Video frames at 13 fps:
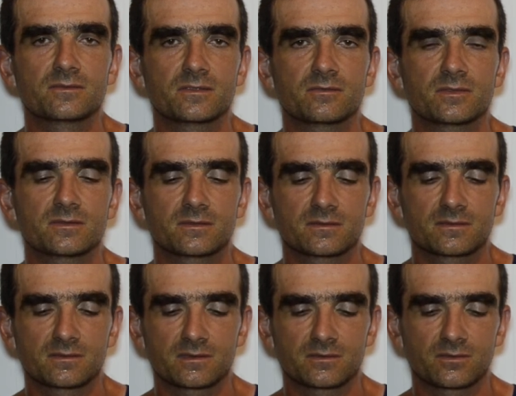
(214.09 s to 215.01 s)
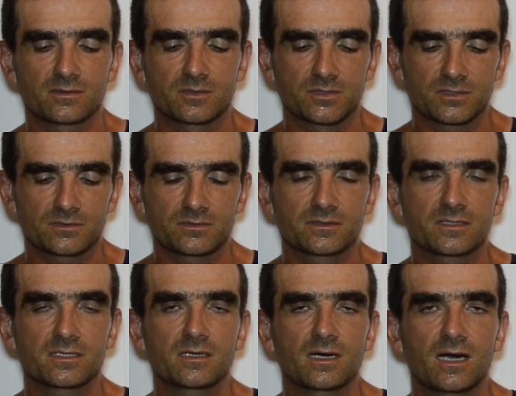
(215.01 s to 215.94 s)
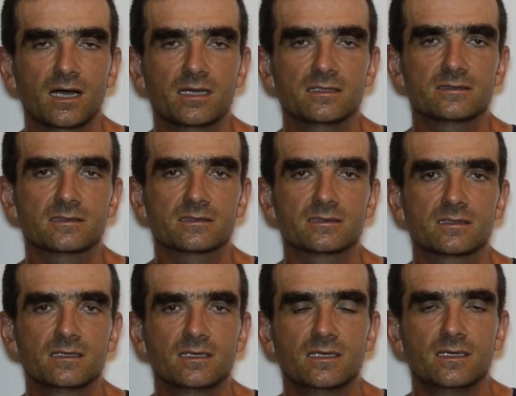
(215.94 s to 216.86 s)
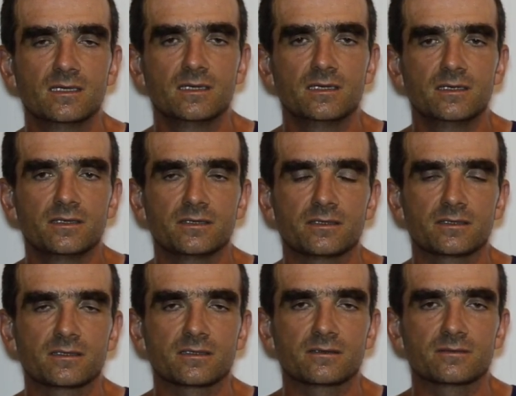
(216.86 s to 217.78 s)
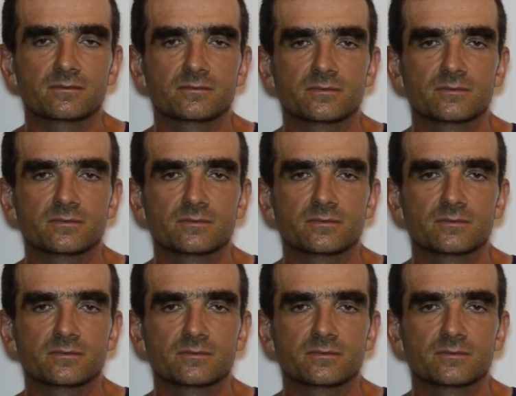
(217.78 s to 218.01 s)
So I told him just to take the ice, and yeah,